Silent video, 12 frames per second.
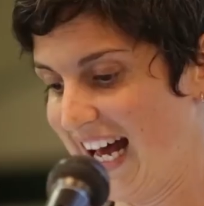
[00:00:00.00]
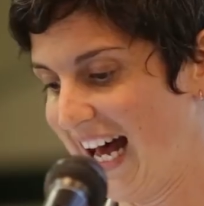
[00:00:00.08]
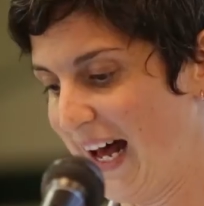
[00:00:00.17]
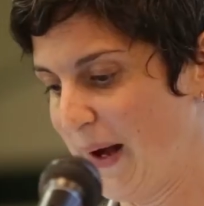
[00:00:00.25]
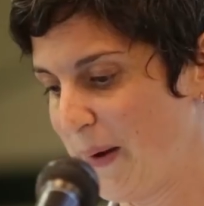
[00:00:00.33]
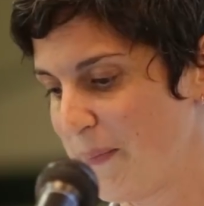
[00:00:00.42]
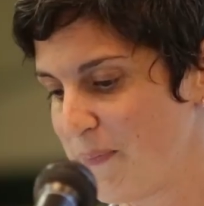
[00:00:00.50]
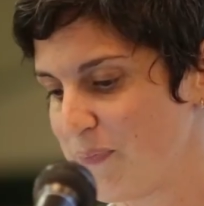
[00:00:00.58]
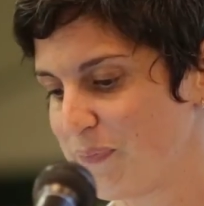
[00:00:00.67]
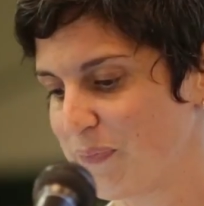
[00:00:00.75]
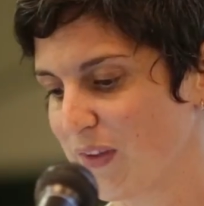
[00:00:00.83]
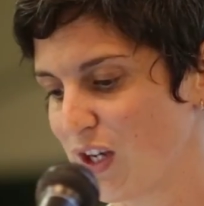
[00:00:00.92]

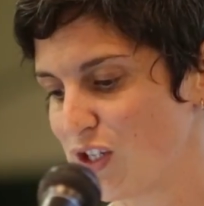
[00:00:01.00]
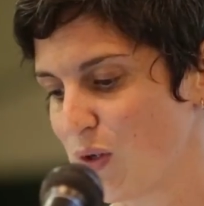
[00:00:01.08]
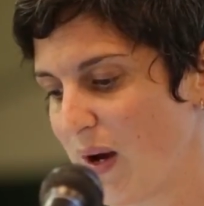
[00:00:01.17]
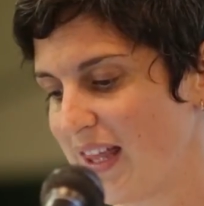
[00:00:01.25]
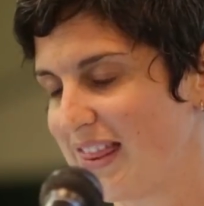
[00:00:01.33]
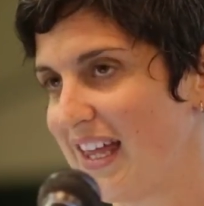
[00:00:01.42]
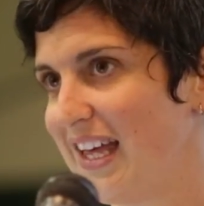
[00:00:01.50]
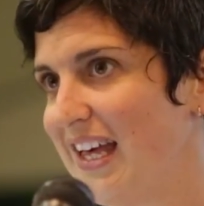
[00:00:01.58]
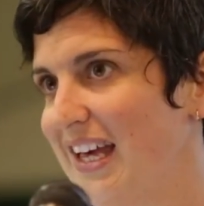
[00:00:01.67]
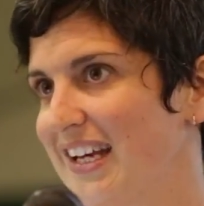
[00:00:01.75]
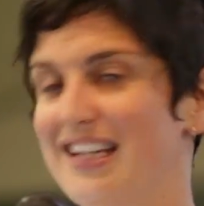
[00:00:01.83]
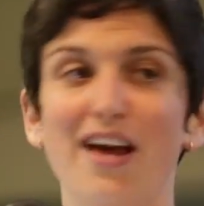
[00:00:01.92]
Um, so I
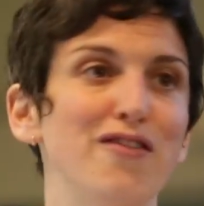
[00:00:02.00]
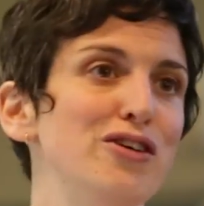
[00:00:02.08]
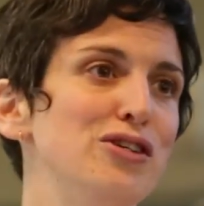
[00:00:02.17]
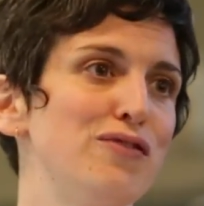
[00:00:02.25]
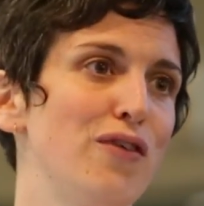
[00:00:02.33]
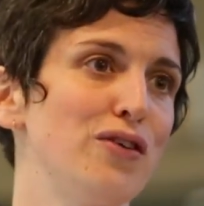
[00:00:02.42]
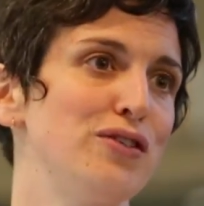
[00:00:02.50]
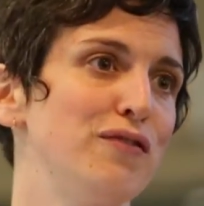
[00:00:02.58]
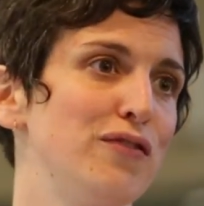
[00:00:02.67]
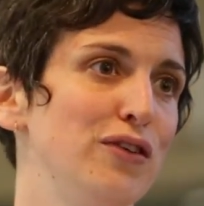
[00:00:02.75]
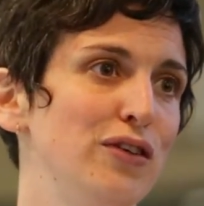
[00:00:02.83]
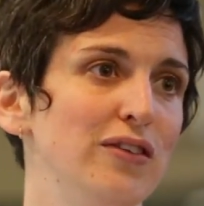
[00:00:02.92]
think never use frozen
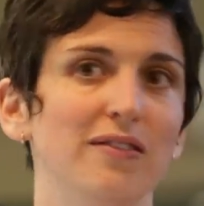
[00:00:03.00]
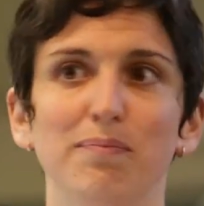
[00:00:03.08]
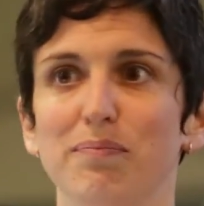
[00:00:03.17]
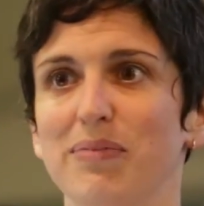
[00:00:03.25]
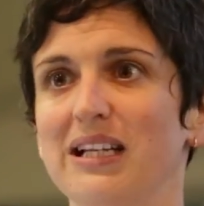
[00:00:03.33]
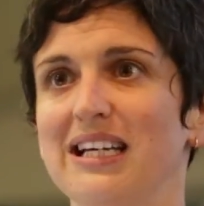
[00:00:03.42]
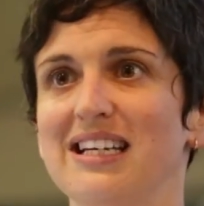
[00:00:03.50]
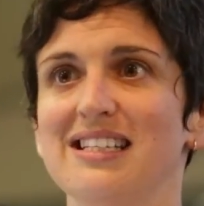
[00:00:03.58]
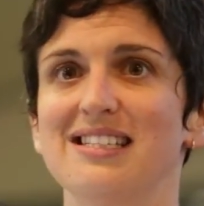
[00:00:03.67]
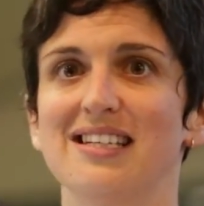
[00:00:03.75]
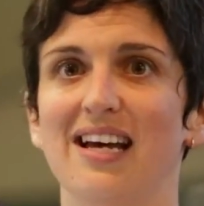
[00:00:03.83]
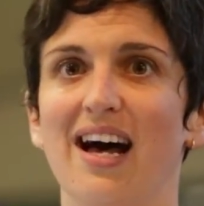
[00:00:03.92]
fruit
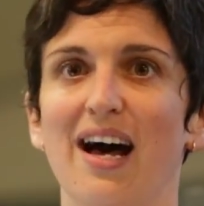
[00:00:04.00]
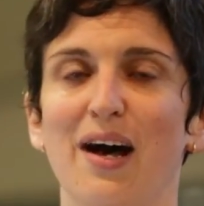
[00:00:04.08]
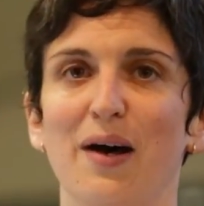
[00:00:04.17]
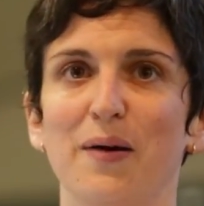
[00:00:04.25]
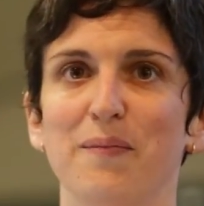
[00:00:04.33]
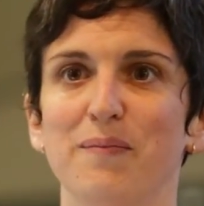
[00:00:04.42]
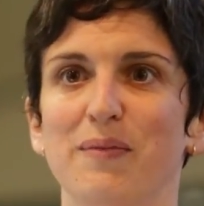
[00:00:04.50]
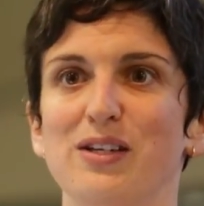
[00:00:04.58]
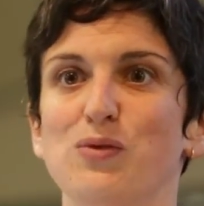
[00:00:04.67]
please. Um,